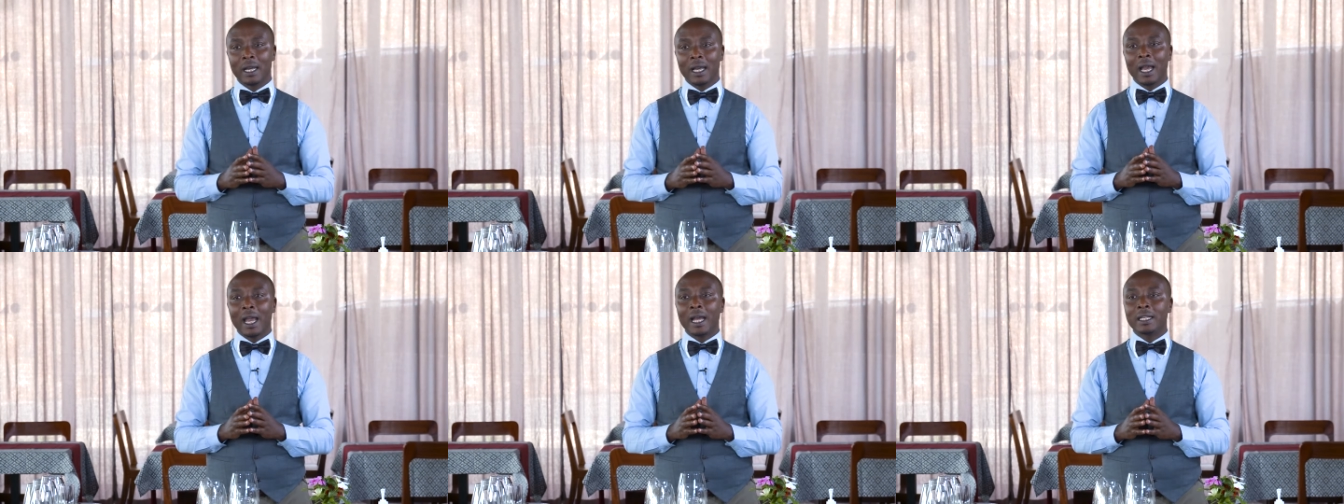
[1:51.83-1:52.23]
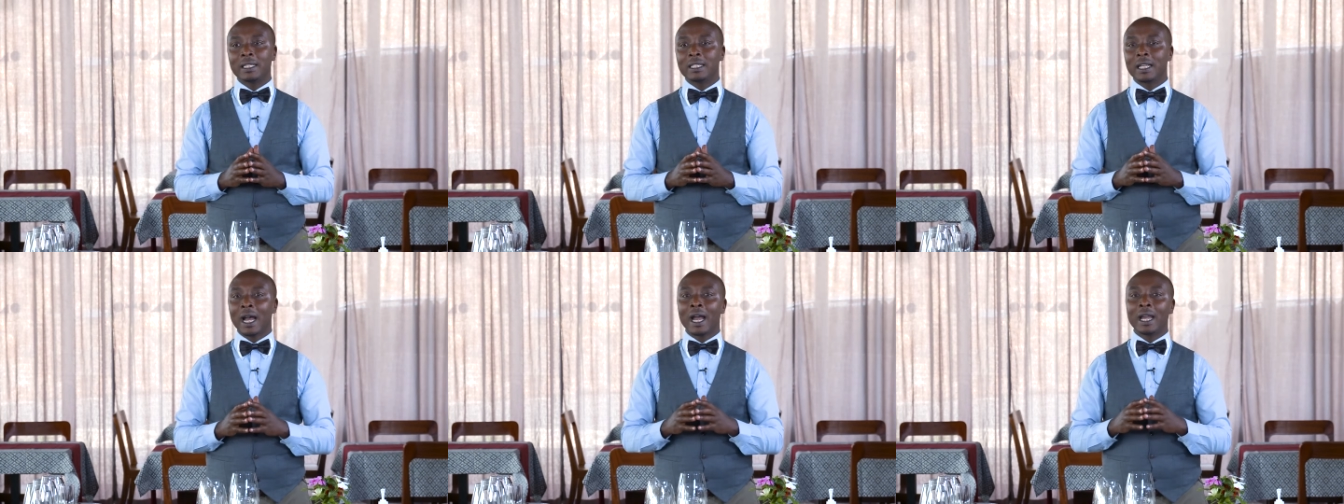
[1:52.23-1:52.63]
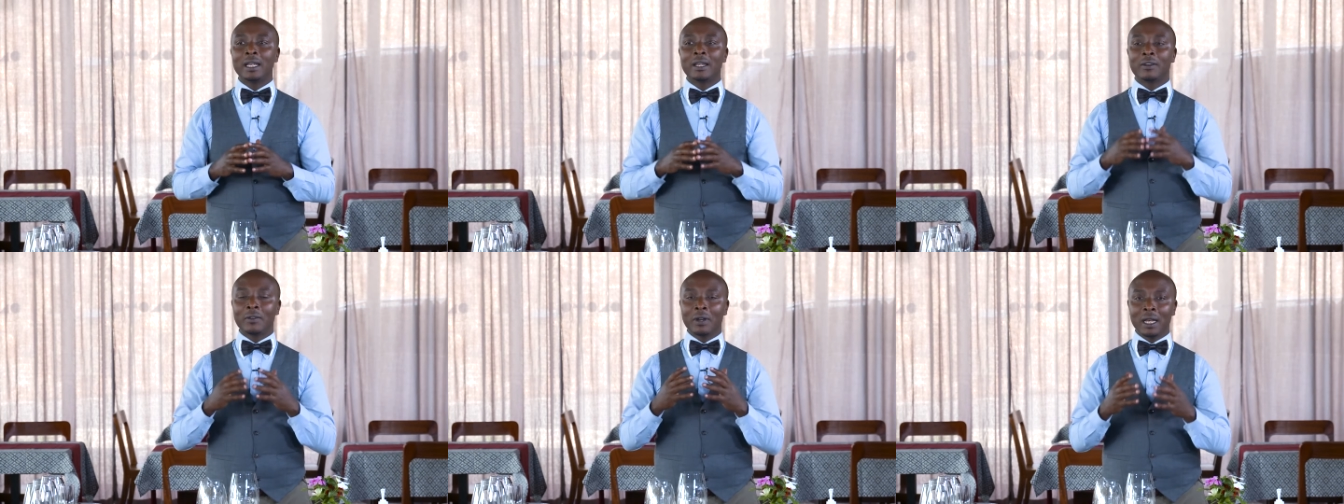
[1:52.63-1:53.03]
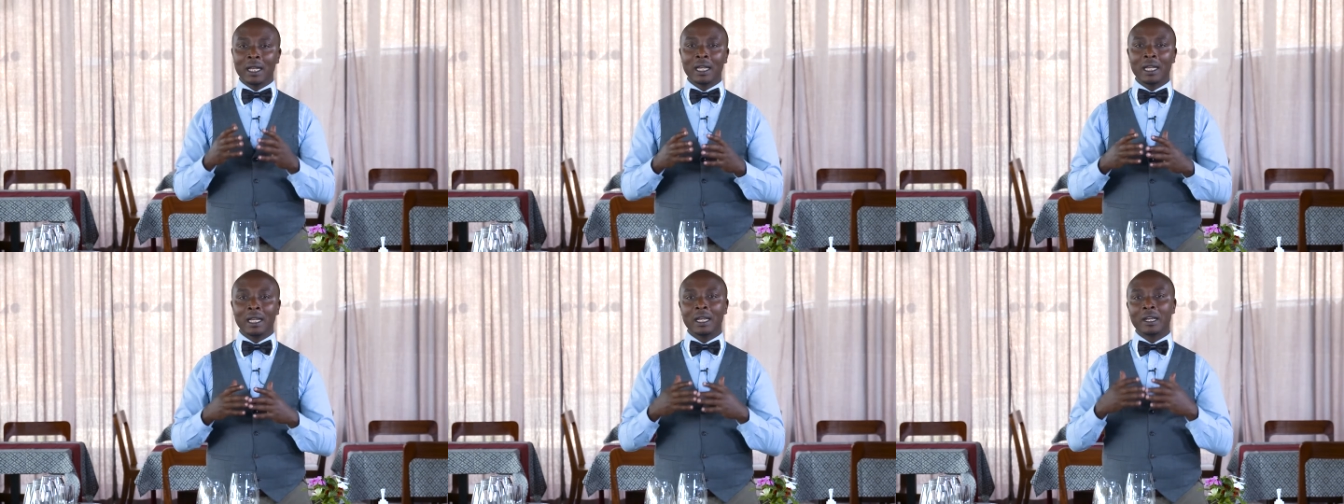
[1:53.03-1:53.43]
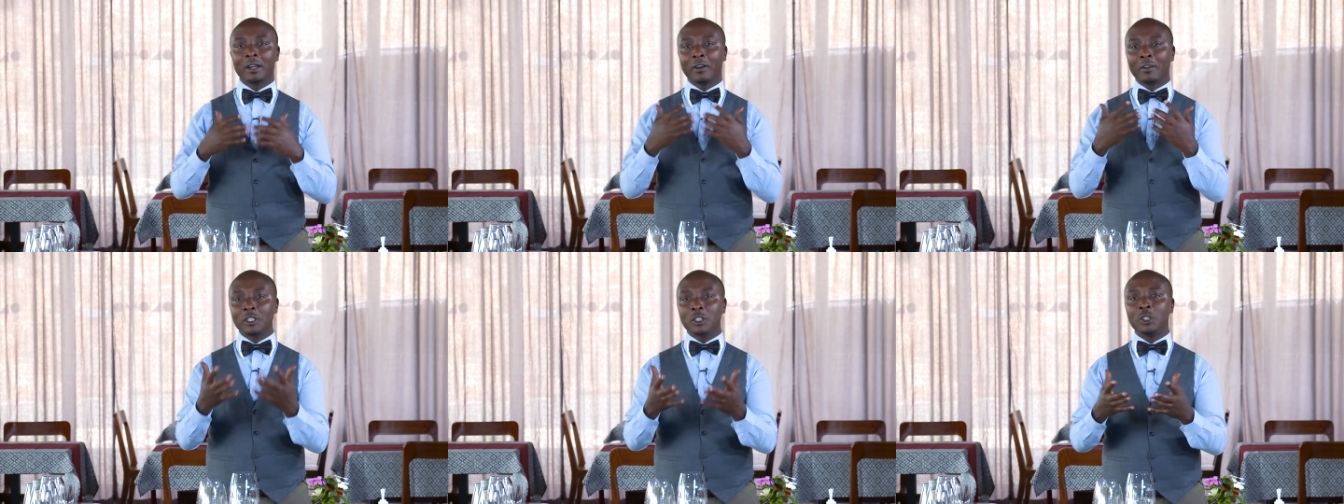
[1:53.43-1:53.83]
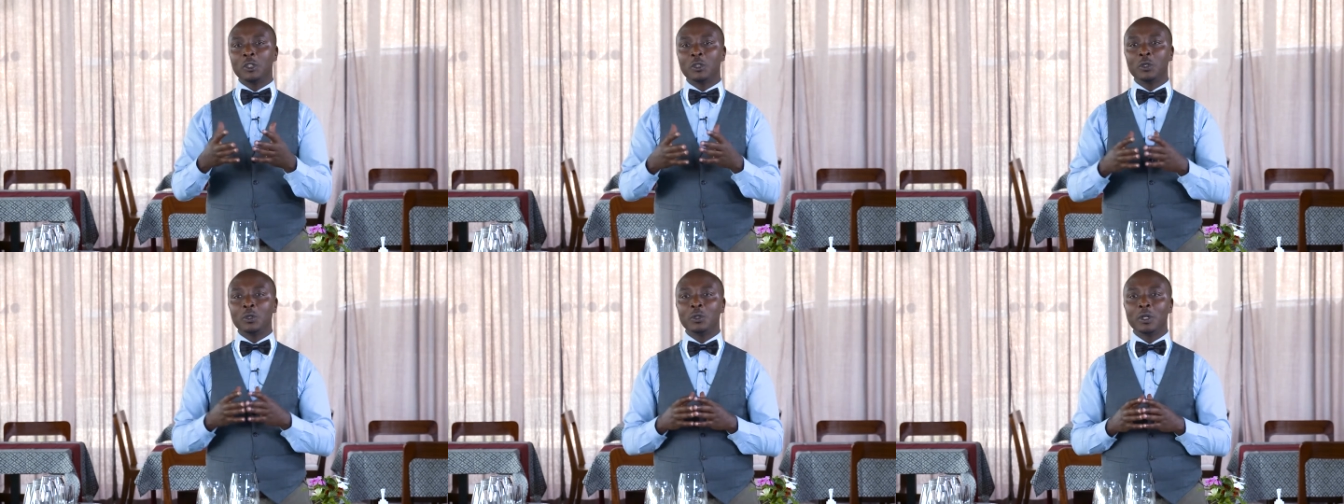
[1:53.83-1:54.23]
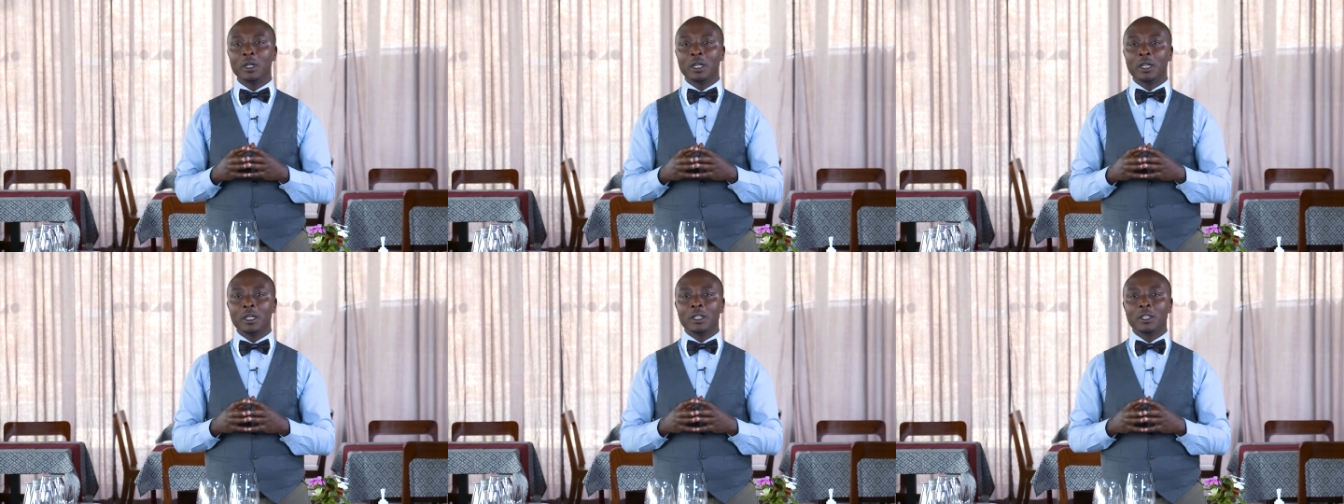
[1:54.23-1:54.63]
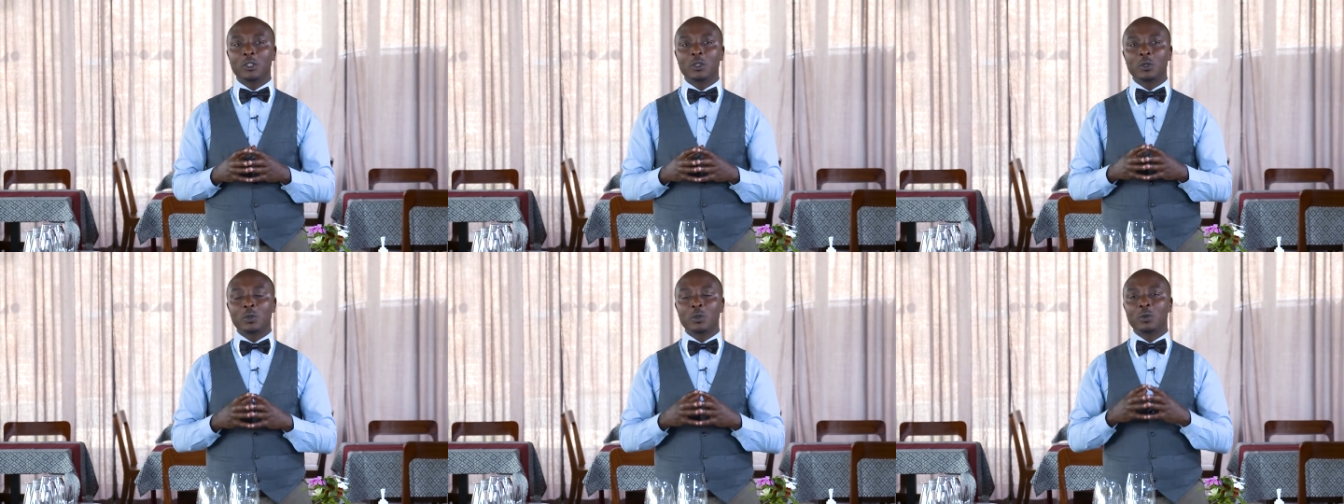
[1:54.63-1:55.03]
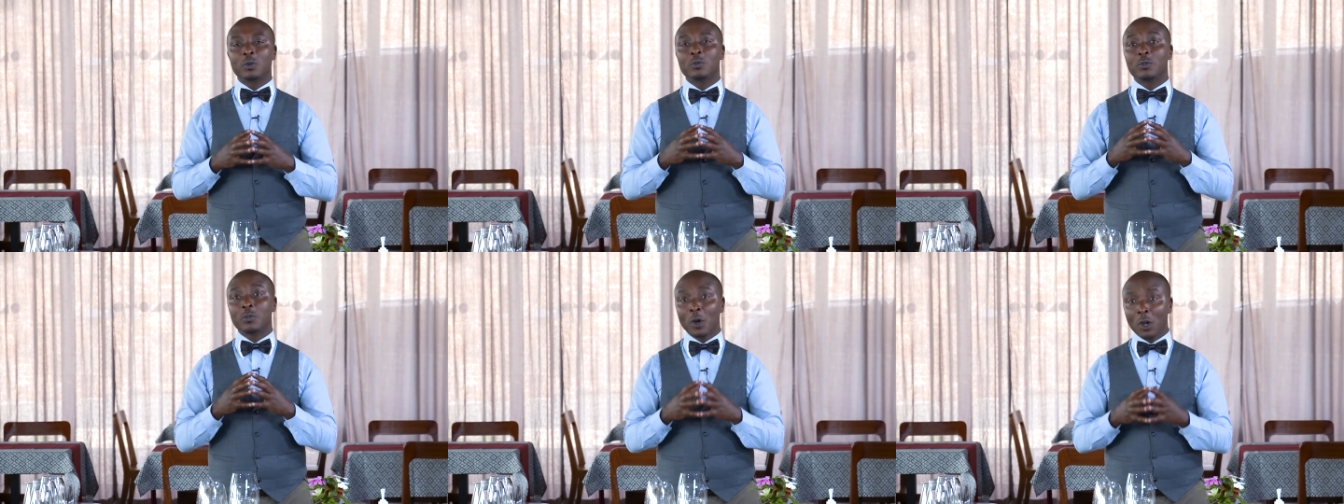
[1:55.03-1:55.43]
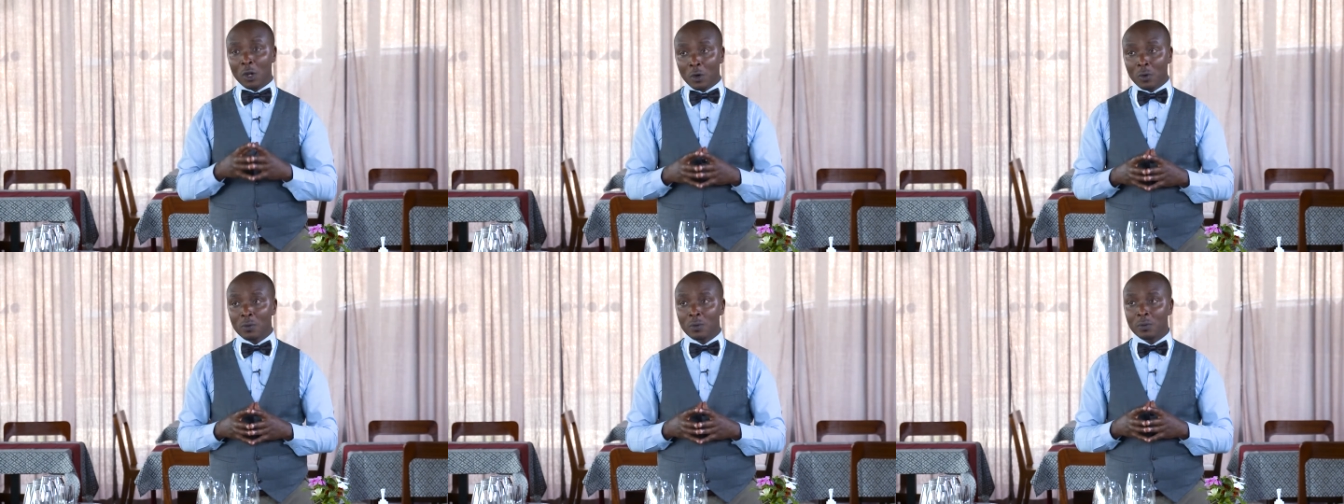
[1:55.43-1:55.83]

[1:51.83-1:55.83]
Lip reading: and I really encourage you to follow